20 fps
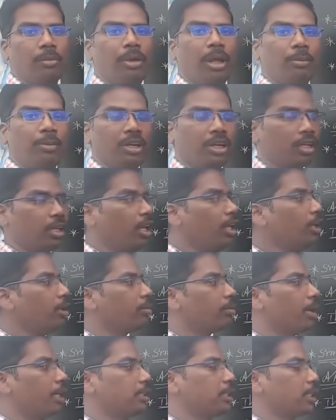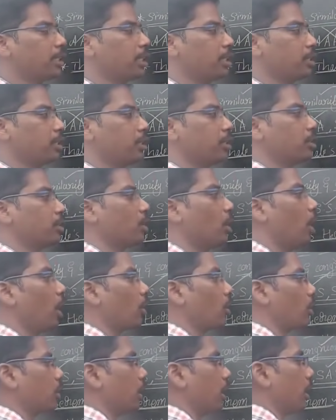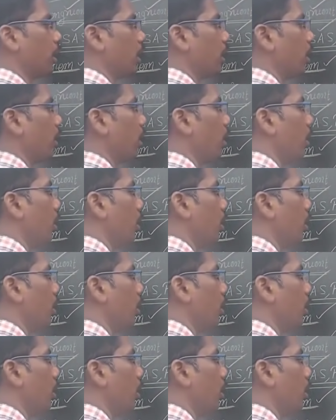Perpendicular bisectors. So ortho center.